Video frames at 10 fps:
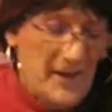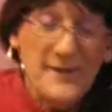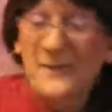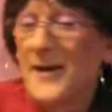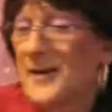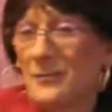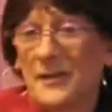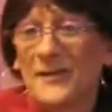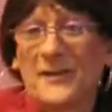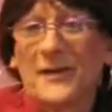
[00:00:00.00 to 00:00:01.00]
I find it
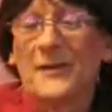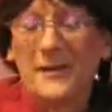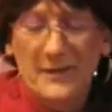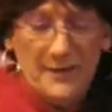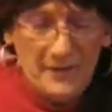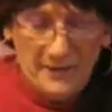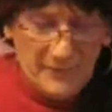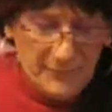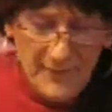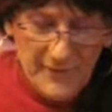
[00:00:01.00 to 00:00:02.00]
really sick. I
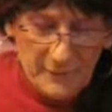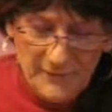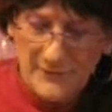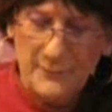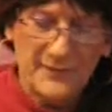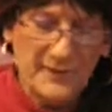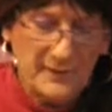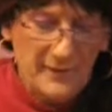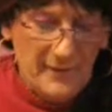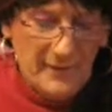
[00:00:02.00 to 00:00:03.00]
just find it really twisted,